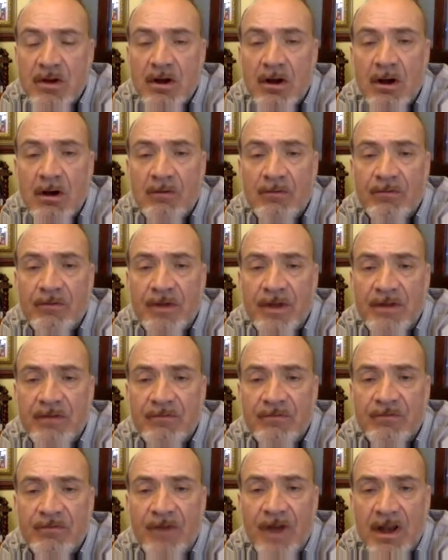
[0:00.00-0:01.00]
of the
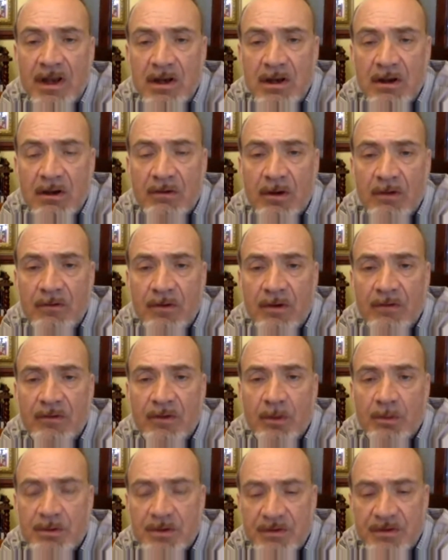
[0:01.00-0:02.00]
value of the
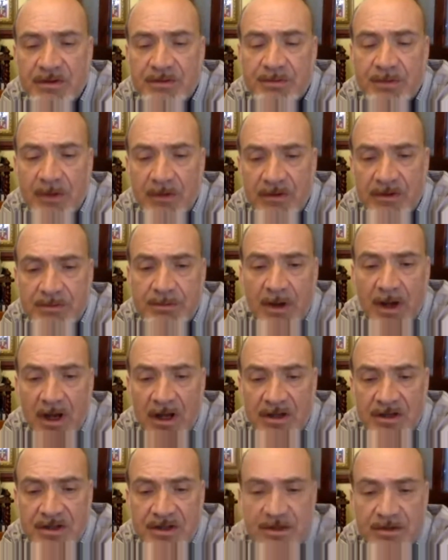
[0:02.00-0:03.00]
object that's
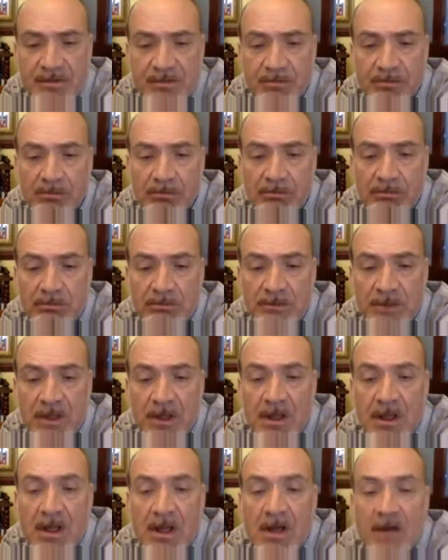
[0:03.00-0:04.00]
passed.
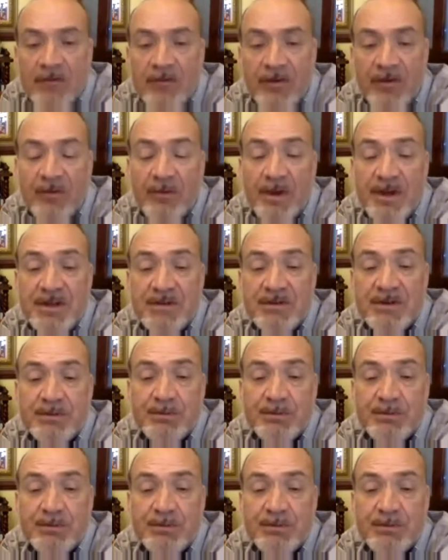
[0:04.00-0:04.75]
The information that's